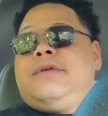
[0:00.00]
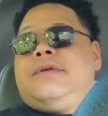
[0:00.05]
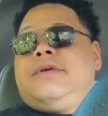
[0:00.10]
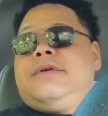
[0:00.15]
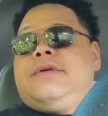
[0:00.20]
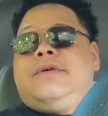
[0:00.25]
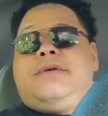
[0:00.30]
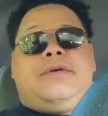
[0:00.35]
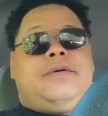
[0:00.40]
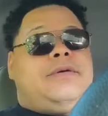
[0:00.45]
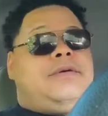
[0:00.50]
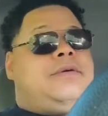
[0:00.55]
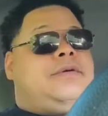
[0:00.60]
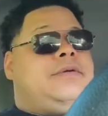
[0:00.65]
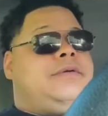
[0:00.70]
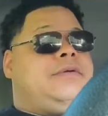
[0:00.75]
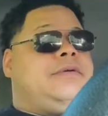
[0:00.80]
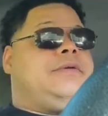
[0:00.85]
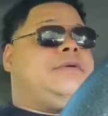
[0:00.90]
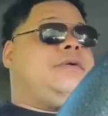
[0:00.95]
Ooh,
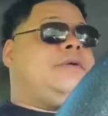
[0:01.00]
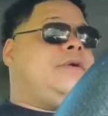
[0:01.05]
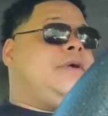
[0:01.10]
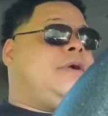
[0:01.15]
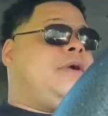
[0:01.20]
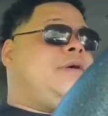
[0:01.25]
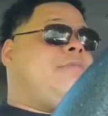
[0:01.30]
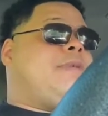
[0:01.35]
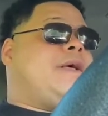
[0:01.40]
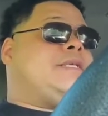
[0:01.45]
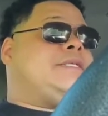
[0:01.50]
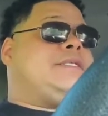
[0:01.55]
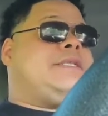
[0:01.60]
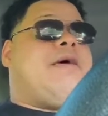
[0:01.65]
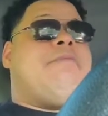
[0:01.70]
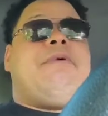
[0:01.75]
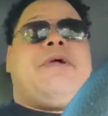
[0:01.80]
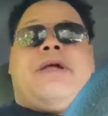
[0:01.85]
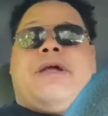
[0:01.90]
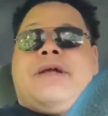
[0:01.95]
girl, my
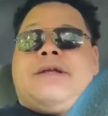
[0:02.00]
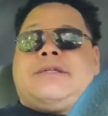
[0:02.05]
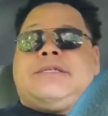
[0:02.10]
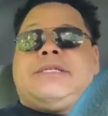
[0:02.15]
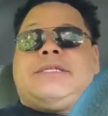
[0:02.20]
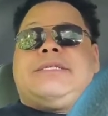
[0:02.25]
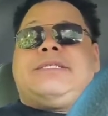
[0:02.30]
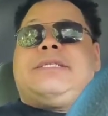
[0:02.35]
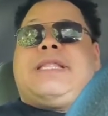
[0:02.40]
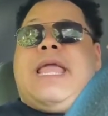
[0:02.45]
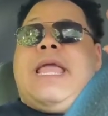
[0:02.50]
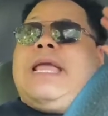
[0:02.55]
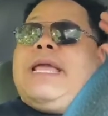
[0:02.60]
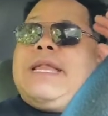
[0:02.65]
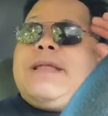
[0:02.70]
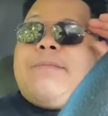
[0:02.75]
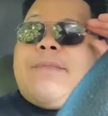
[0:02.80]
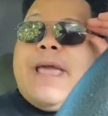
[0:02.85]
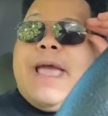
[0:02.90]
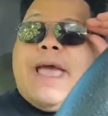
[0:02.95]
stomach hurts just
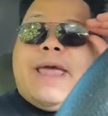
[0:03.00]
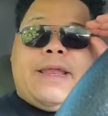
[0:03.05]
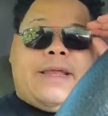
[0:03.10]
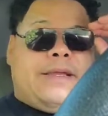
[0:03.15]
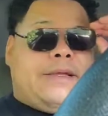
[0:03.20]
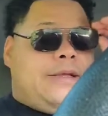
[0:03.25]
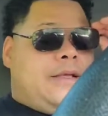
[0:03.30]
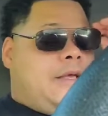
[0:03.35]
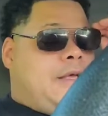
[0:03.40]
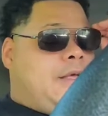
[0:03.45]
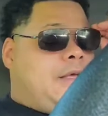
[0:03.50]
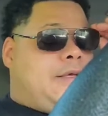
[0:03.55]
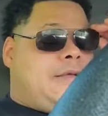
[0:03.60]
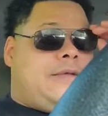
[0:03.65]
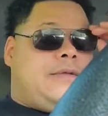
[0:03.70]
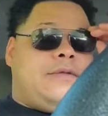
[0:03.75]
thinking about it. Oh,